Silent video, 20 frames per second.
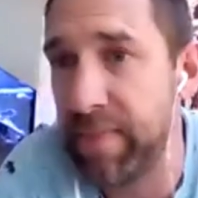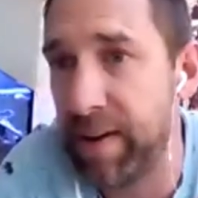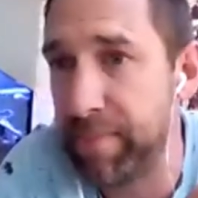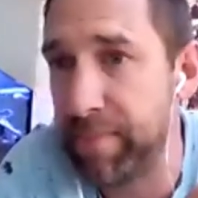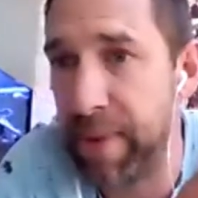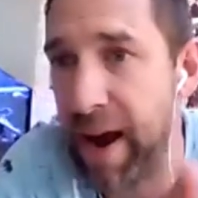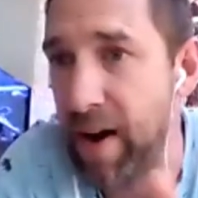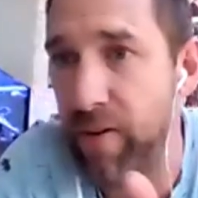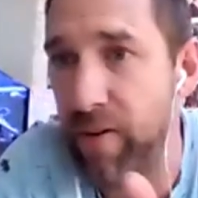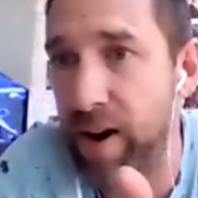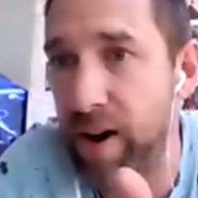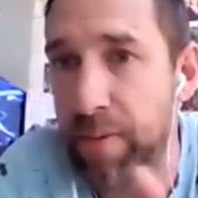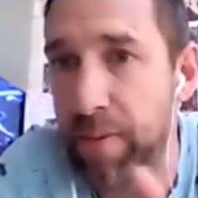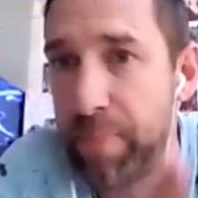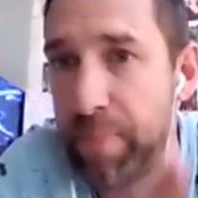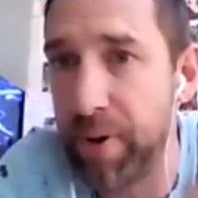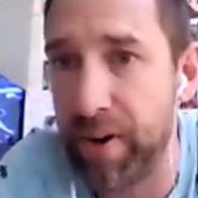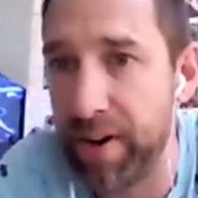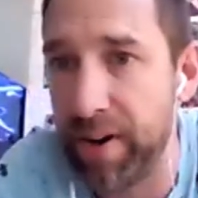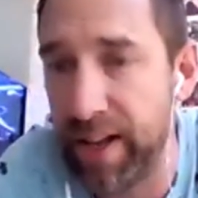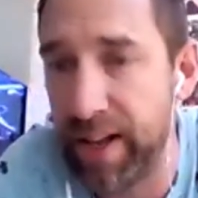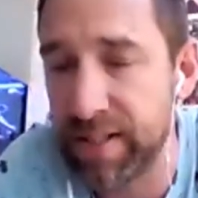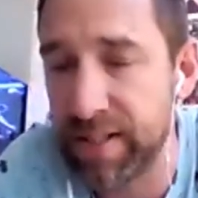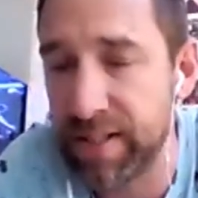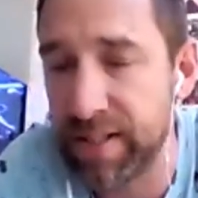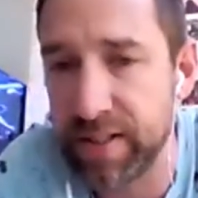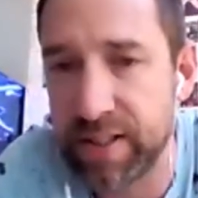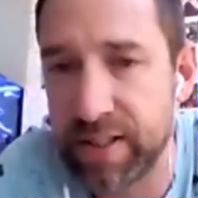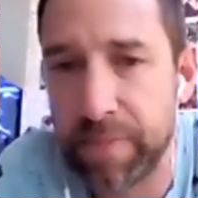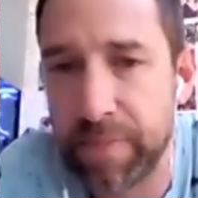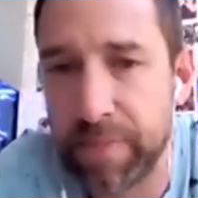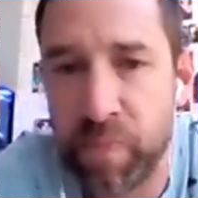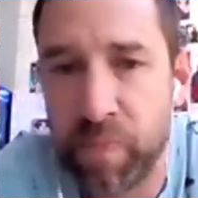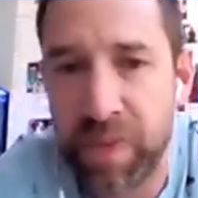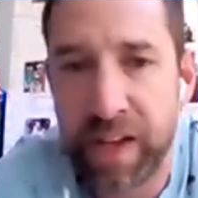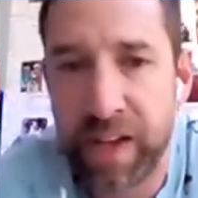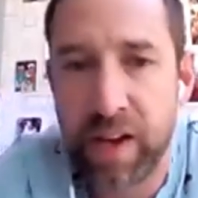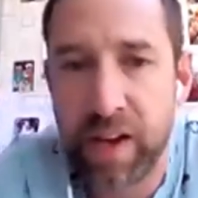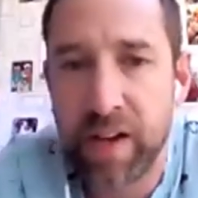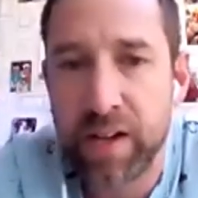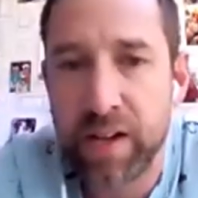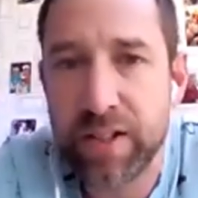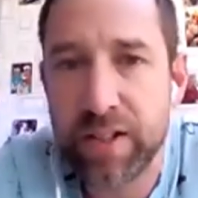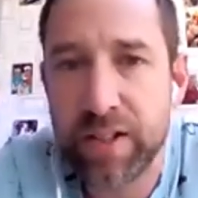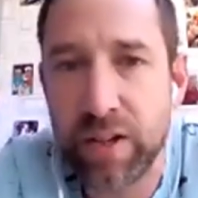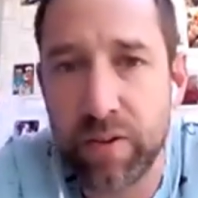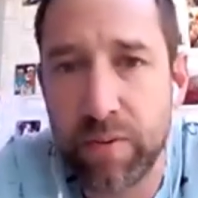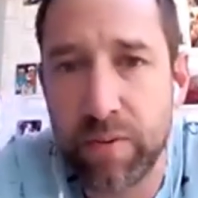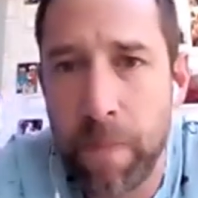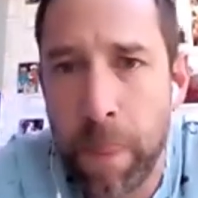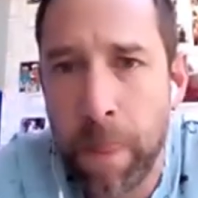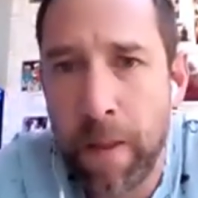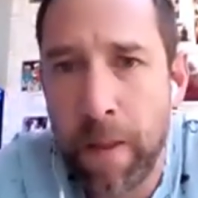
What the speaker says: power output in essence. So